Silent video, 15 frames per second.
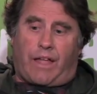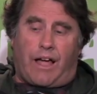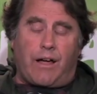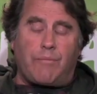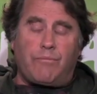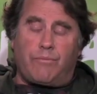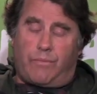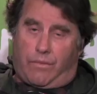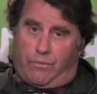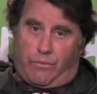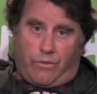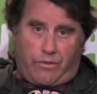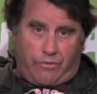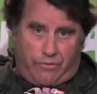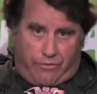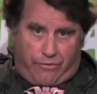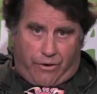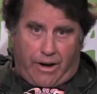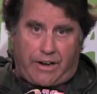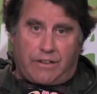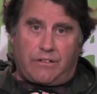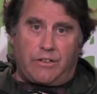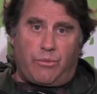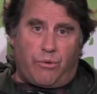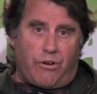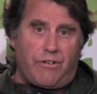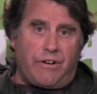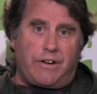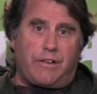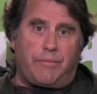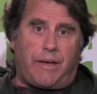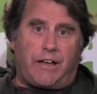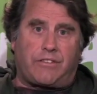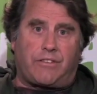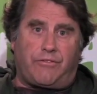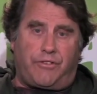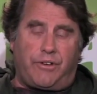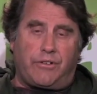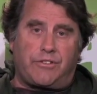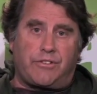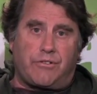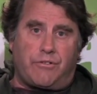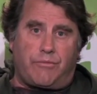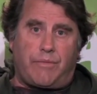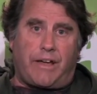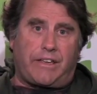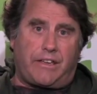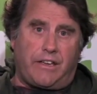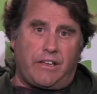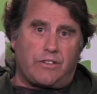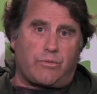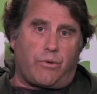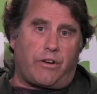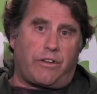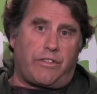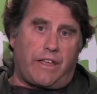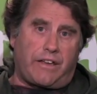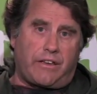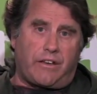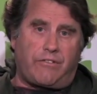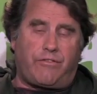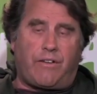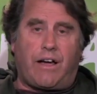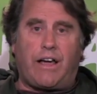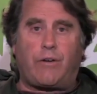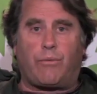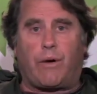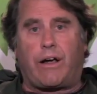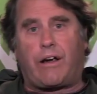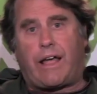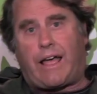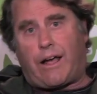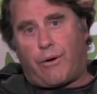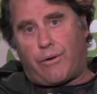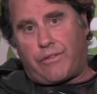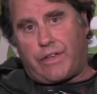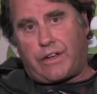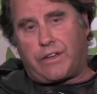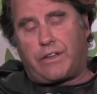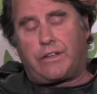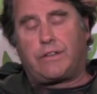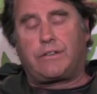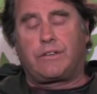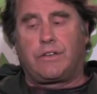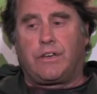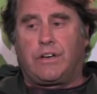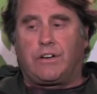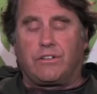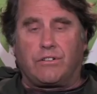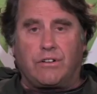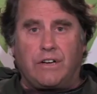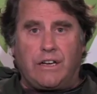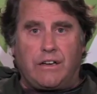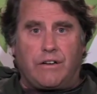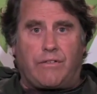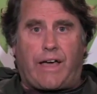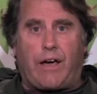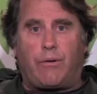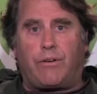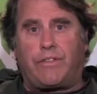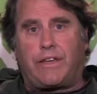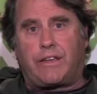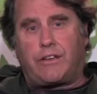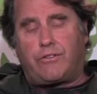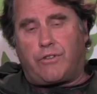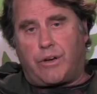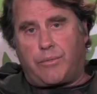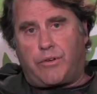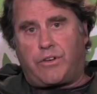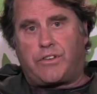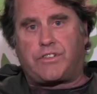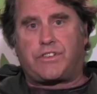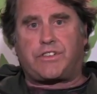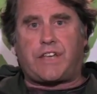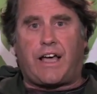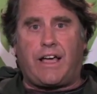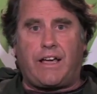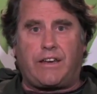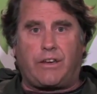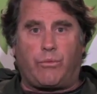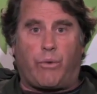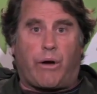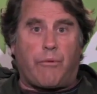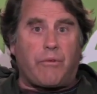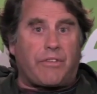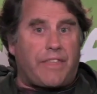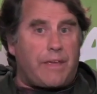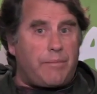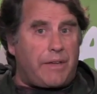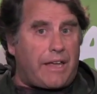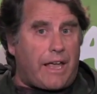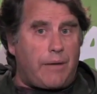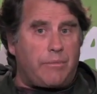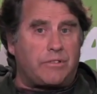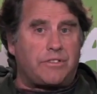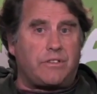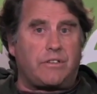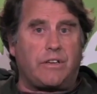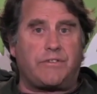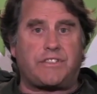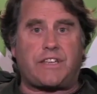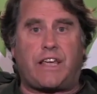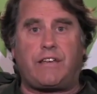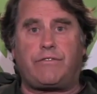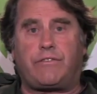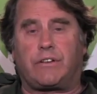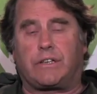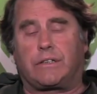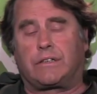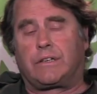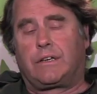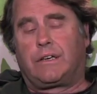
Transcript: I'm frankly worried about the future of my kids. What are they going to find? Where, how are they going to live? How will they contribute to society? Where will they be able to live safely?